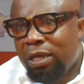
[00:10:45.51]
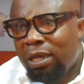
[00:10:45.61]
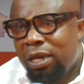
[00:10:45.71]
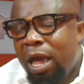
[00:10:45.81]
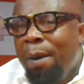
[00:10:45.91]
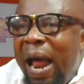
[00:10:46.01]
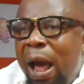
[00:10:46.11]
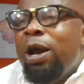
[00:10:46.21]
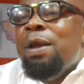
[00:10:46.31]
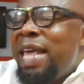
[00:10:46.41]
But I
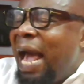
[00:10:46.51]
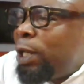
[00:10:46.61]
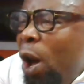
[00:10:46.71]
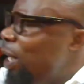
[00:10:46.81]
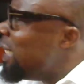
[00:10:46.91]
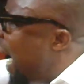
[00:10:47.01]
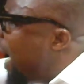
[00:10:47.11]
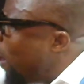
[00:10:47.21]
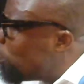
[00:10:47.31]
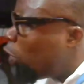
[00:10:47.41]
want to be a common man, what